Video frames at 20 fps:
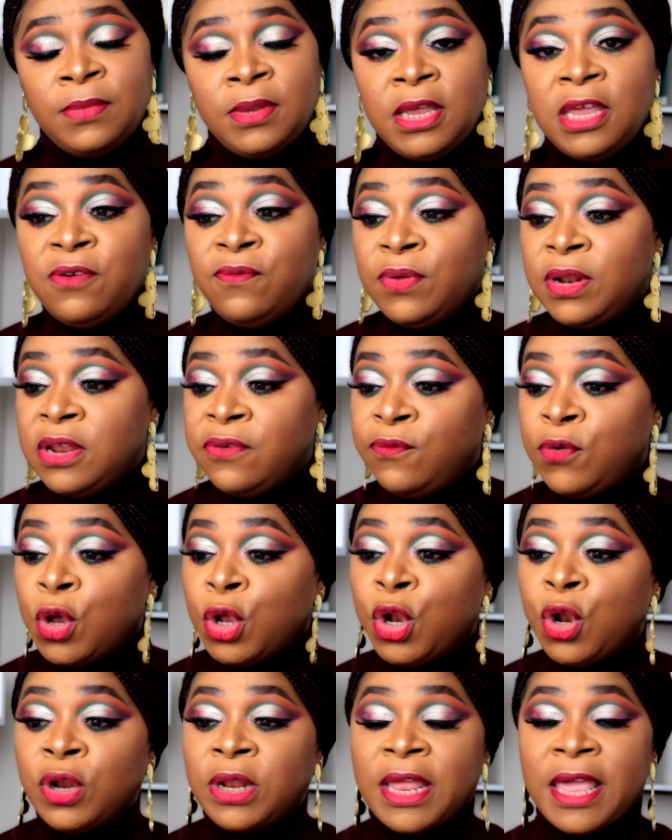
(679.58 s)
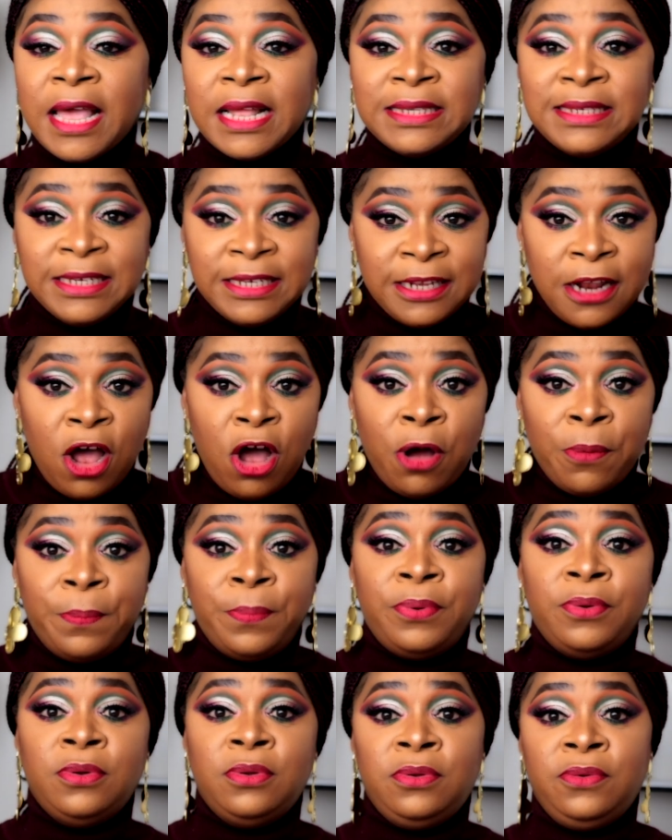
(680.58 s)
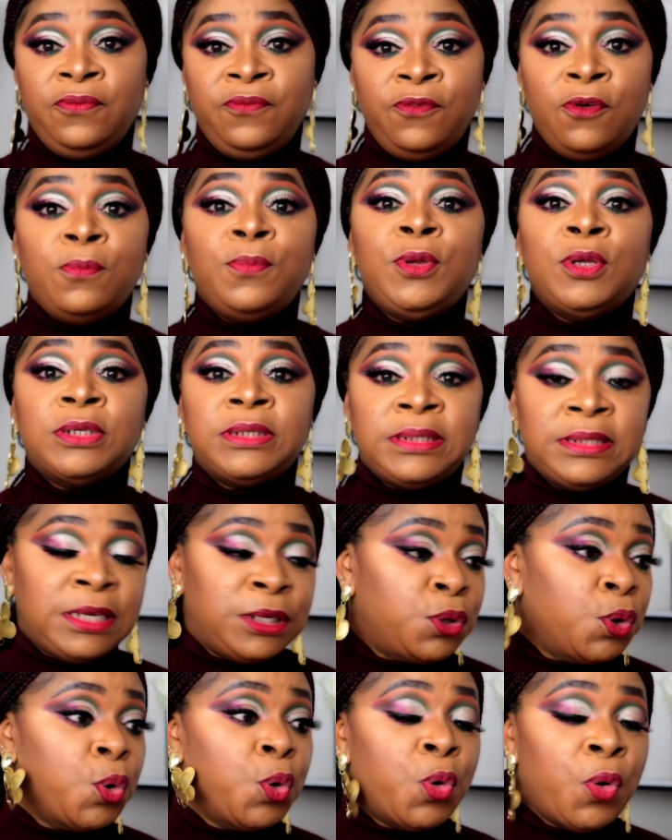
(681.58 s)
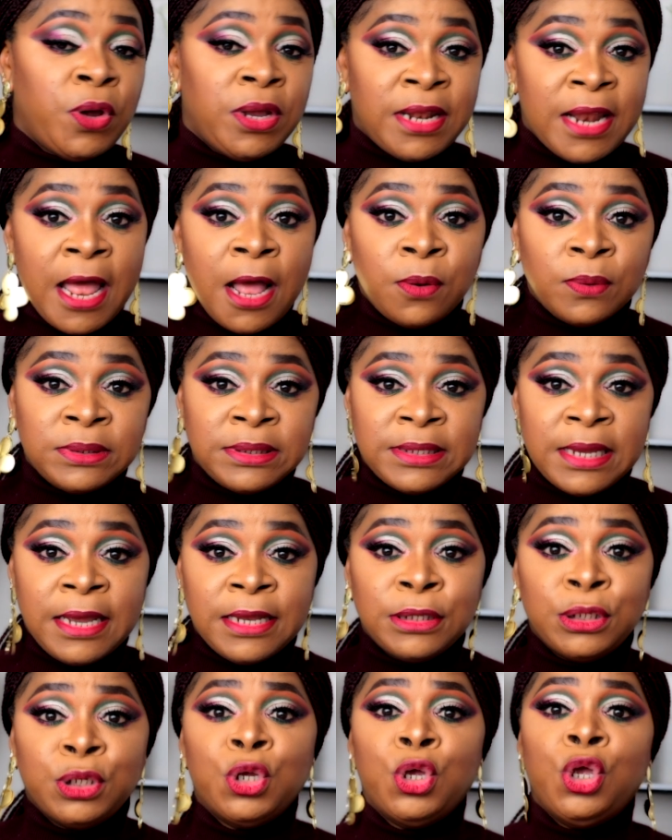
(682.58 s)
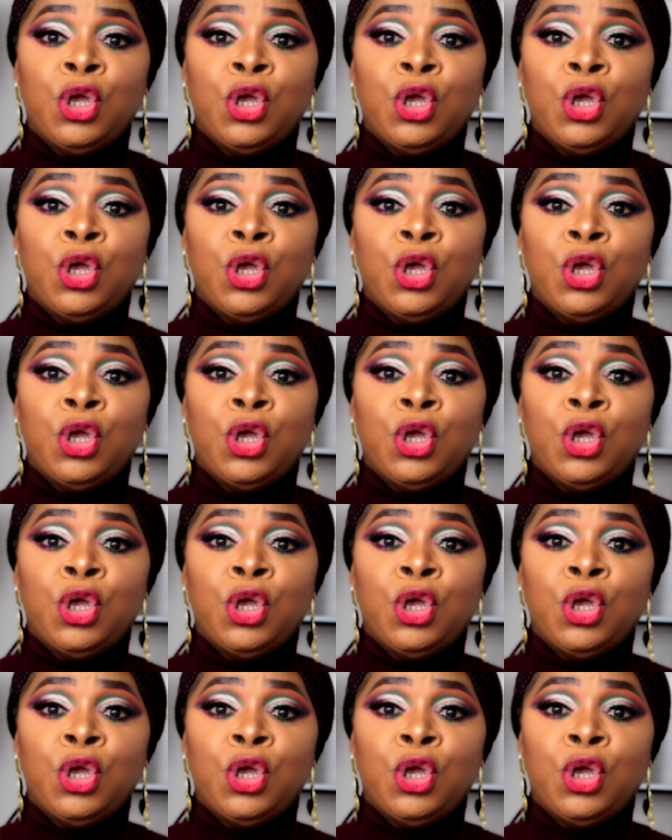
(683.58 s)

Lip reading: Even if you're not getting up from your seat or going outside,